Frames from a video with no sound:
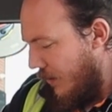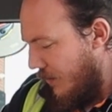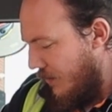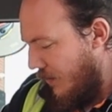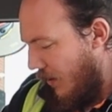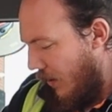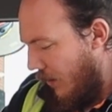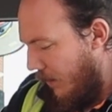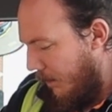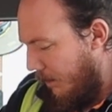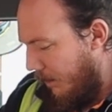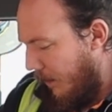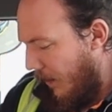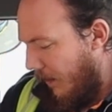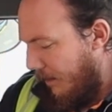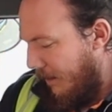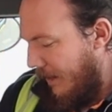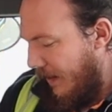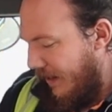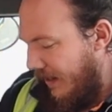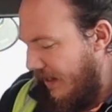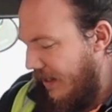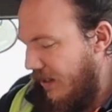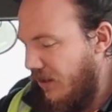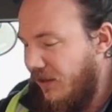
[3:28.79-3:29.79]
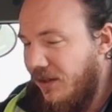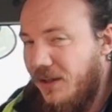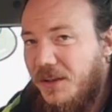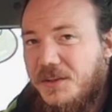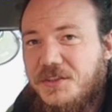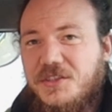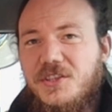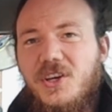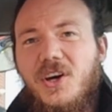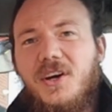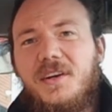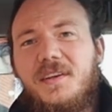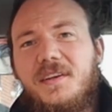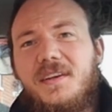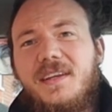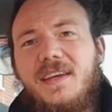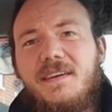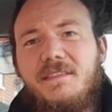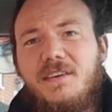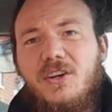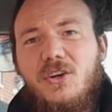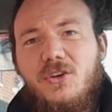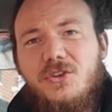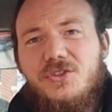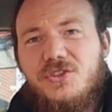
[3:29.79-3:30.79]
So pop that in on the other side,
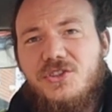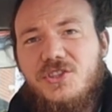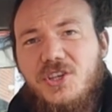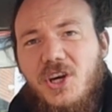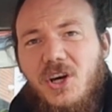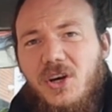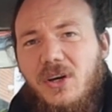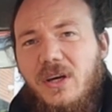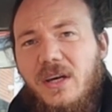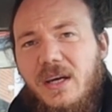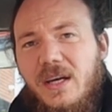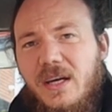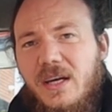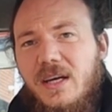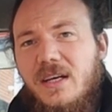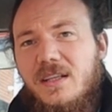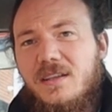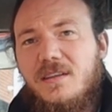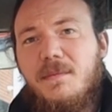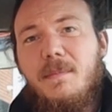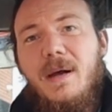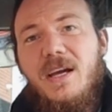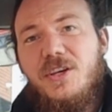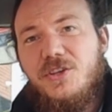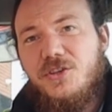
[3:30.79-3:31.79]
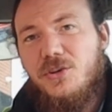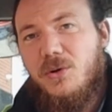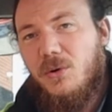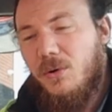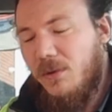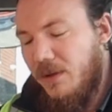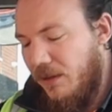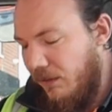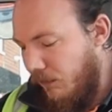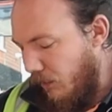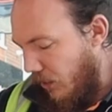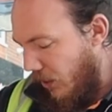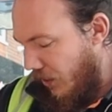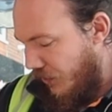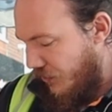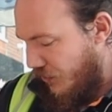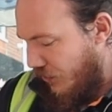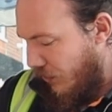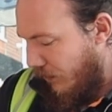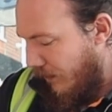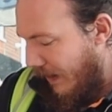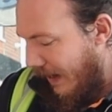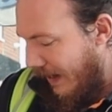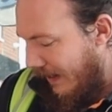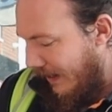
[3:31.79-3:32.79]
give it a good tug to make sure it
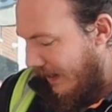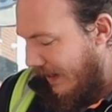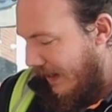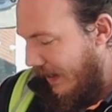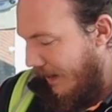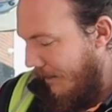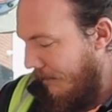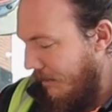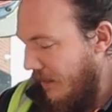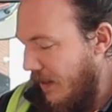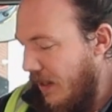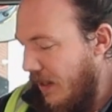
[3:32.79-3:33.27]
works correctly.